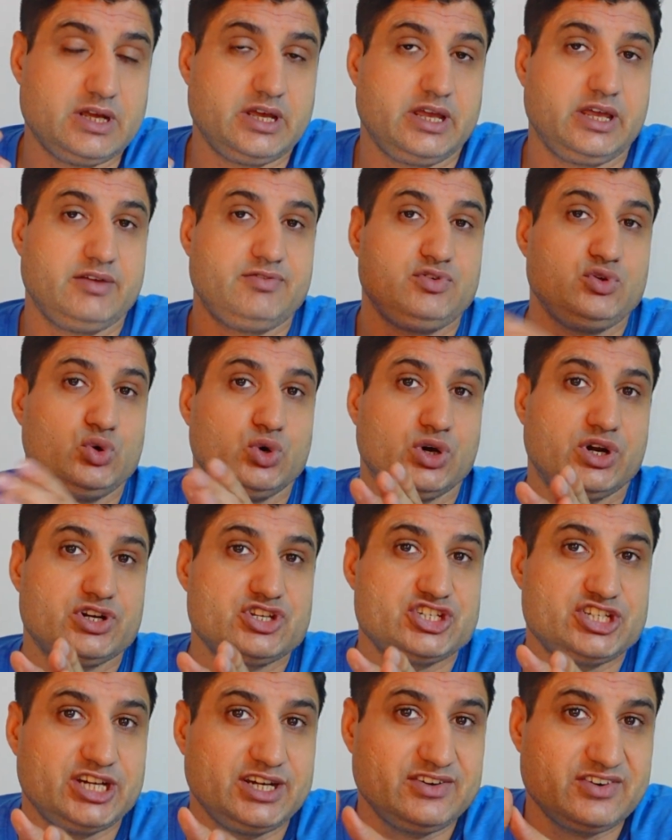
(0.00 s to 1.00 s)
if your
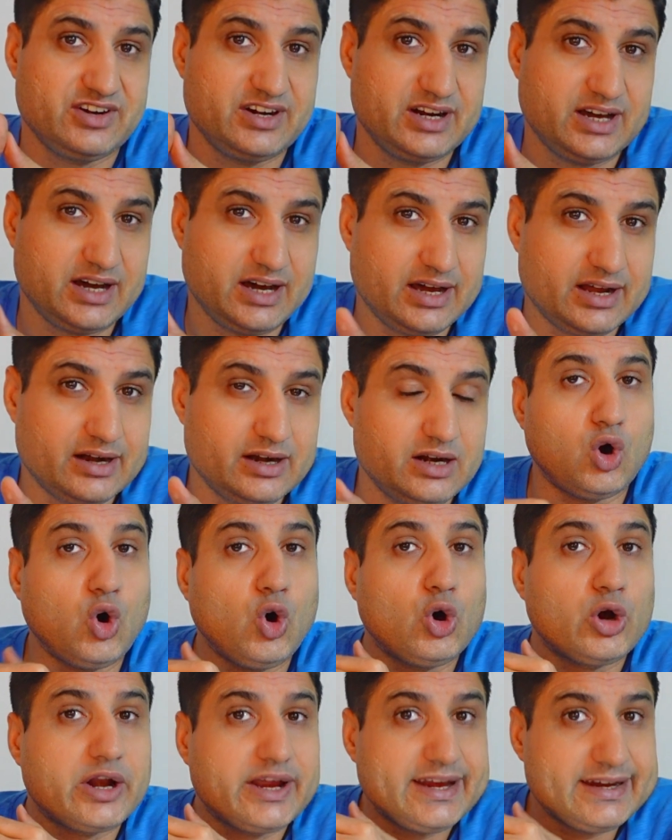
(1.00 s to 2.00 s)
children are
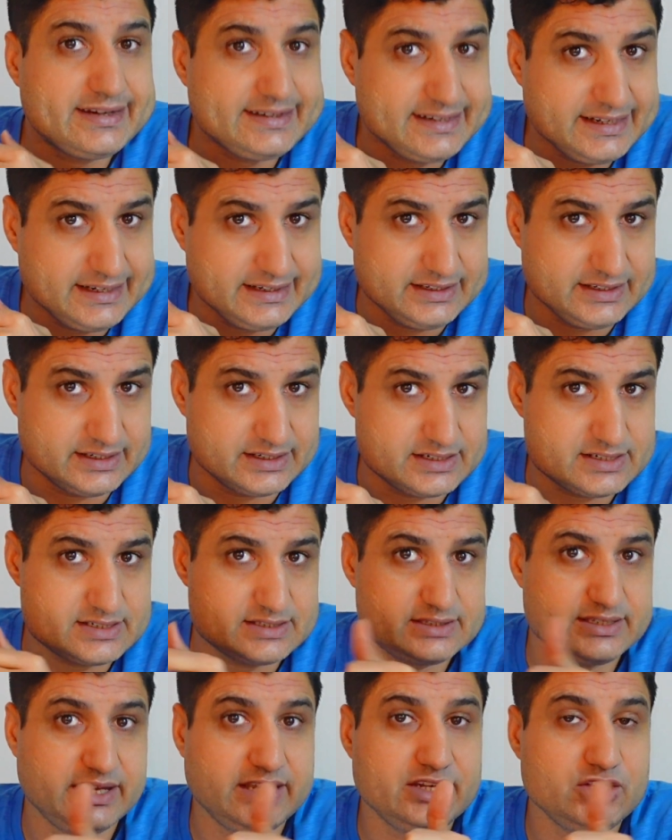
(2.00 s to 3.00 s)
over 18 years,
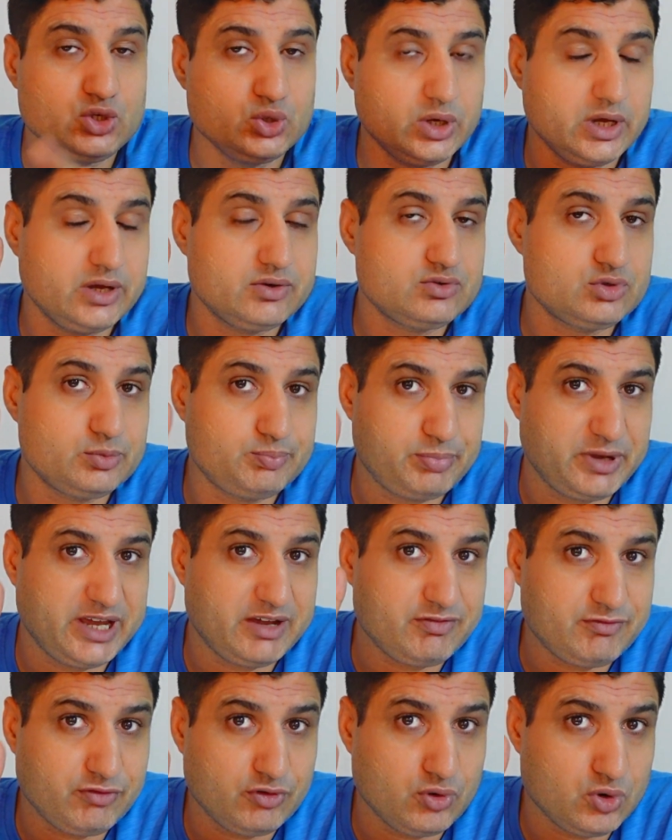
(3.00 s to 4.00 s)
then you have to pay
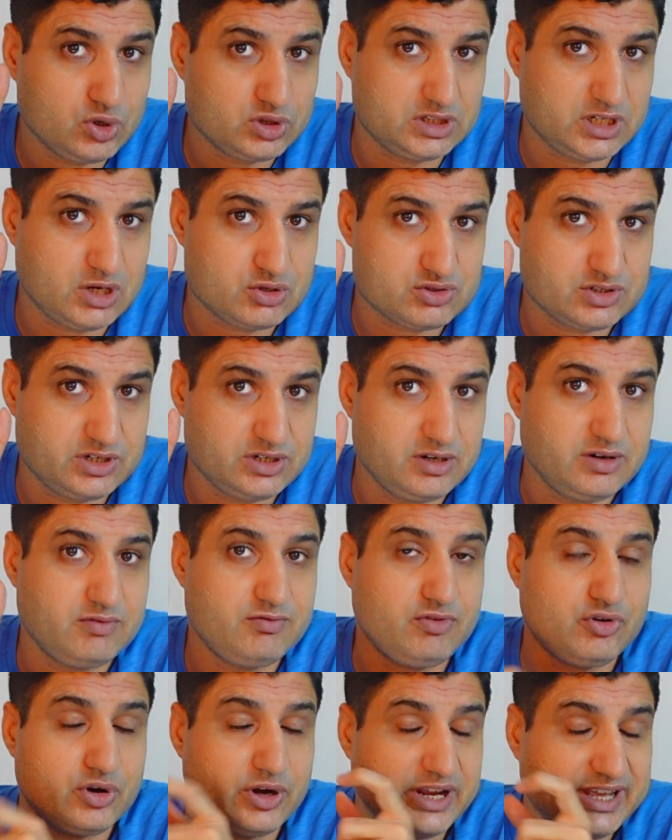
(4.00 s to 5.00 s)
$4,000
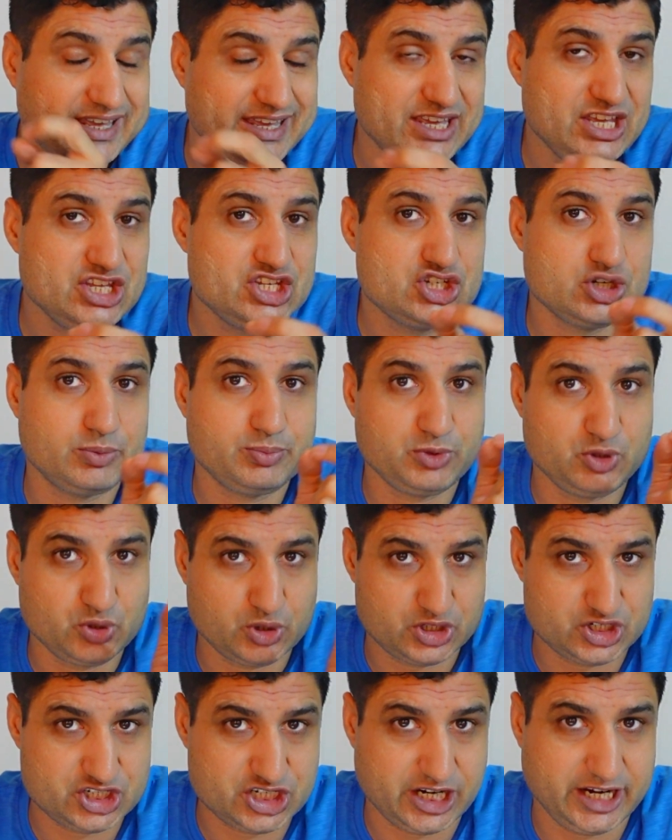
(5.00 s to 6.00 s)
for each of
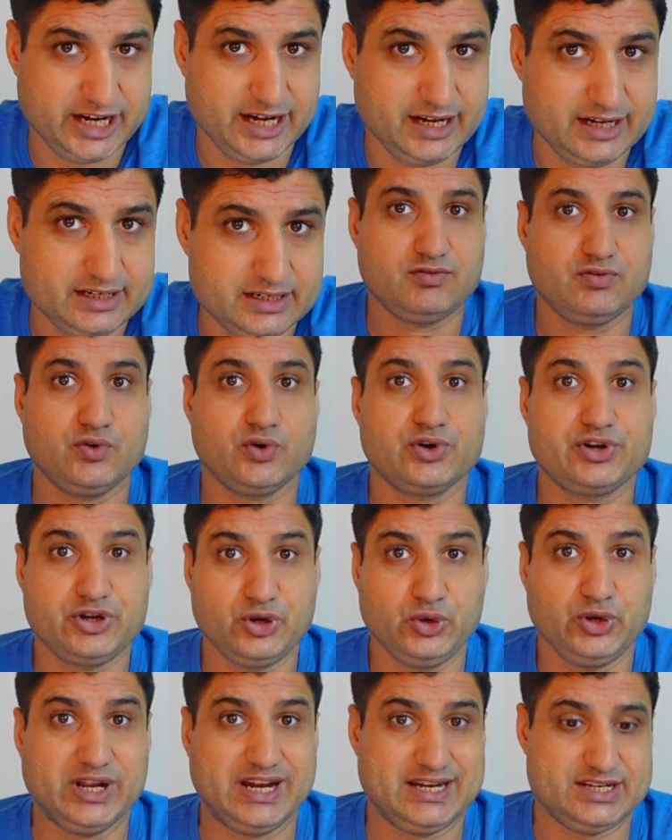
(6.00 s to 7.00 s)
your child for
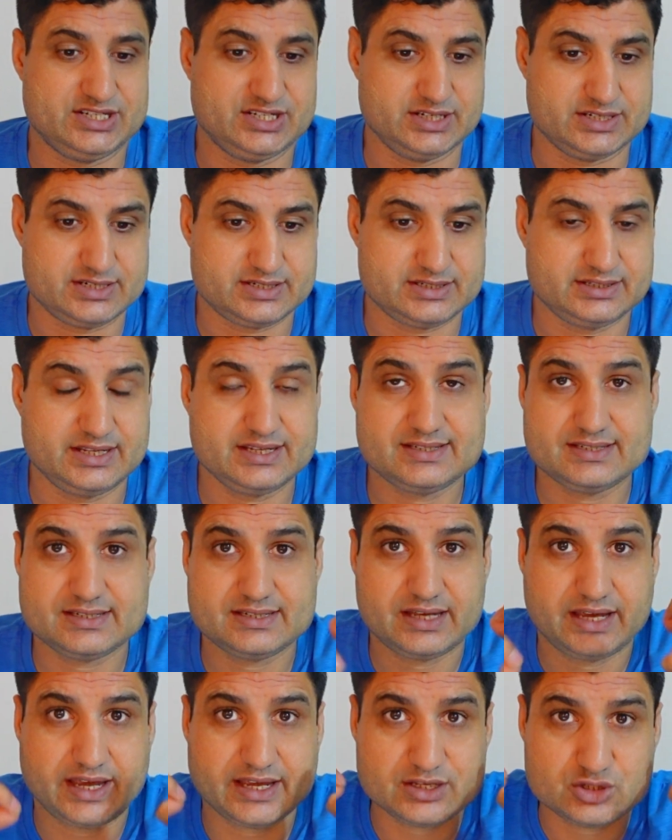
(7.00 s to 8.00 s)
due diligence. This
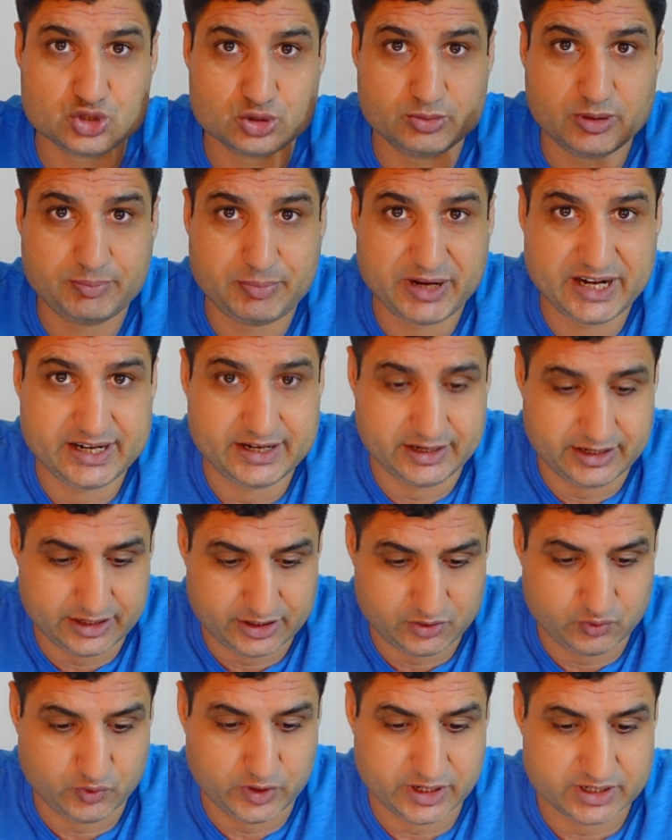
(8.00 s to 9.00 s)
has to be paid in
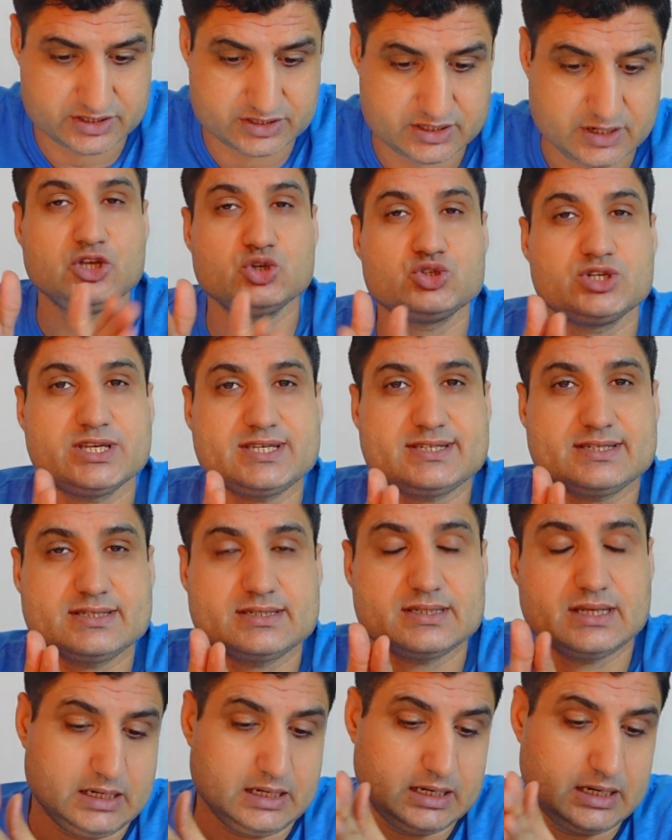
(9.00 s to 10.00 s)
advance. You
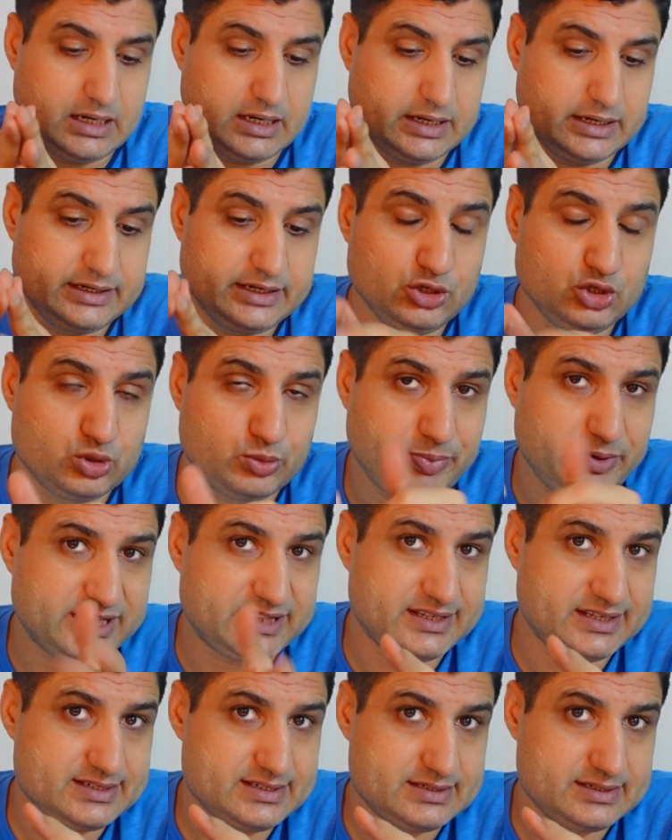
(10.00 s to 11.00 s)
just need to pay
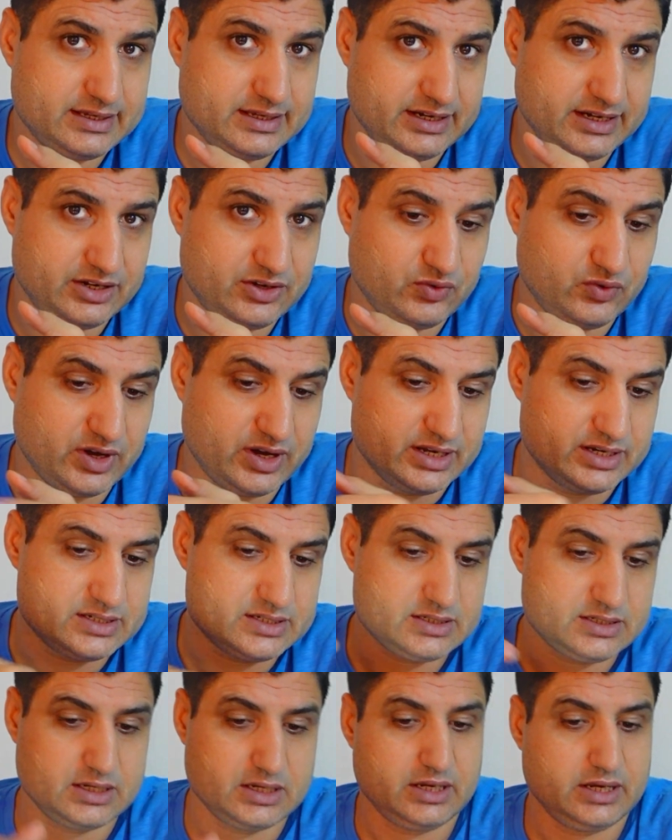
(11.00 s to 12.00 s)
this in
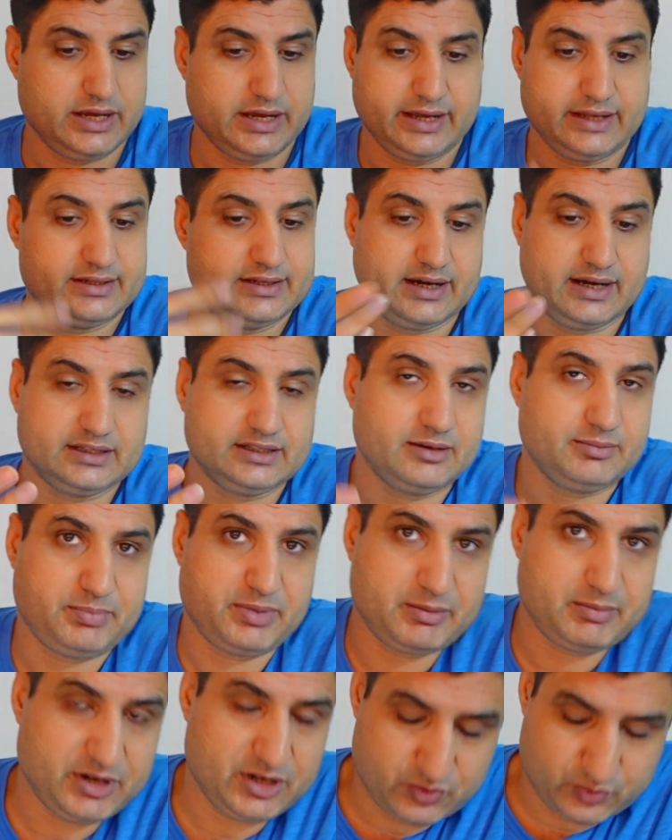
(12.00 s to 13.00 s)
advance, and the other
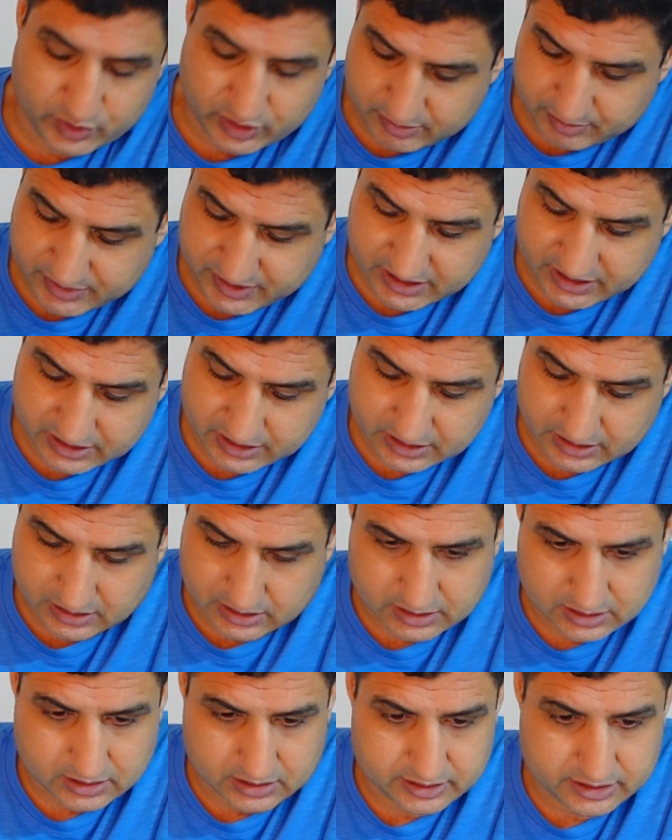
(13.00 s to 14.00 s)
payment will be
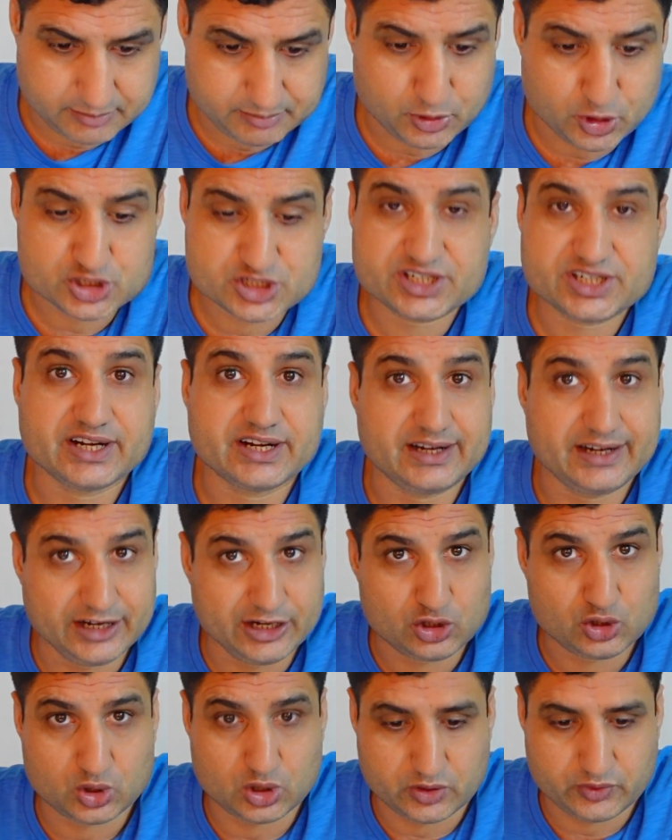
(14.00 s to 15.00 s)
deposited
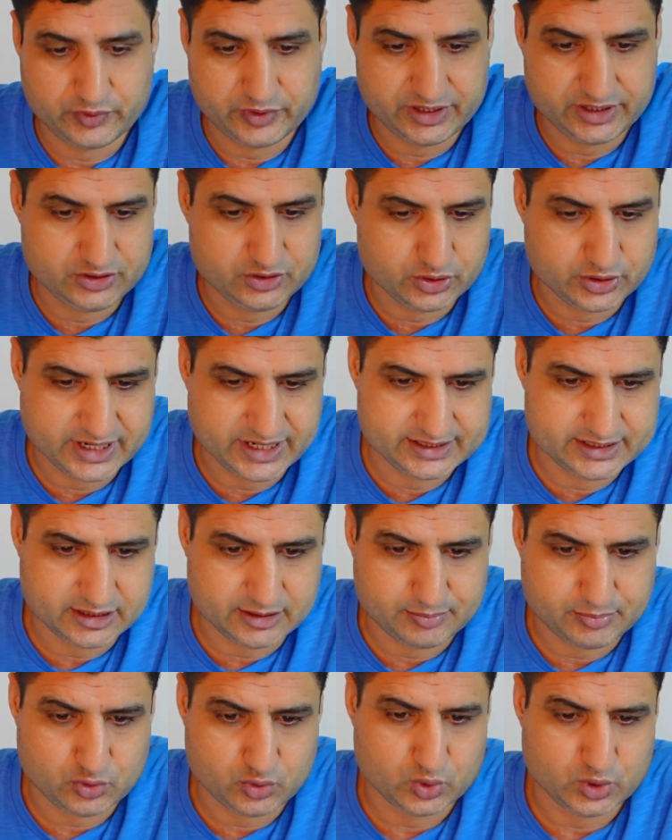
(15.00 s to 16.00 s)
later on when you get the
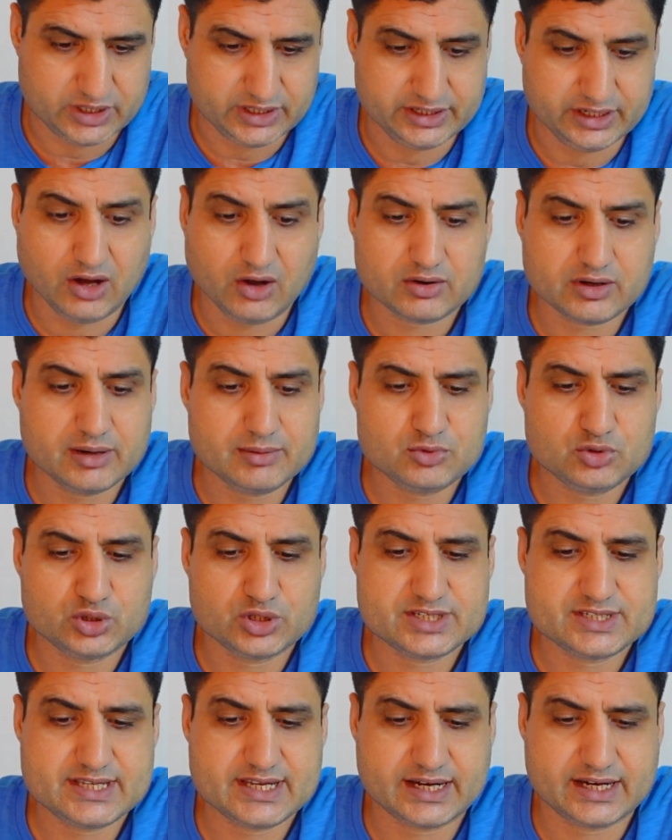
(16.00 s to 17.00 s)
approval. Now come to
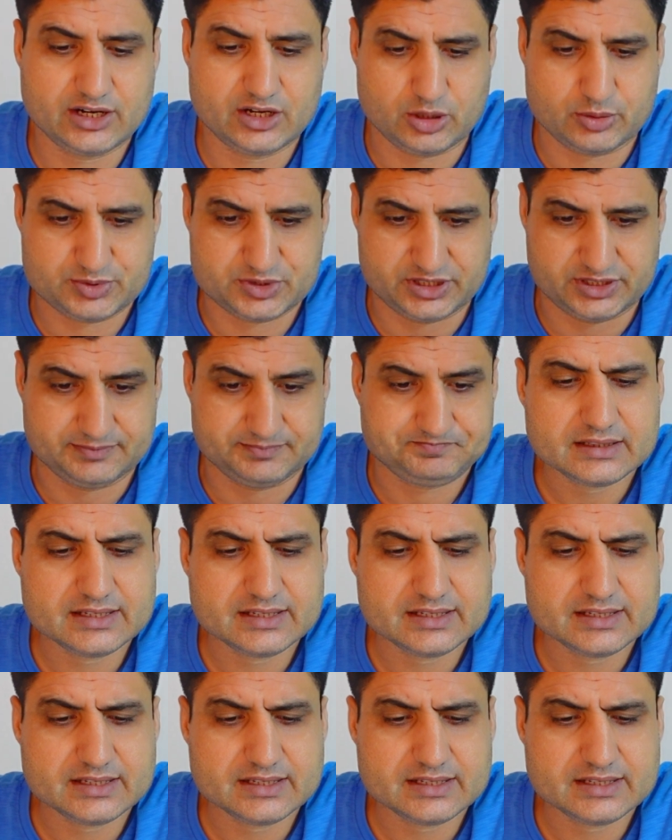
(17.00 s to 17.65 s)
the second option.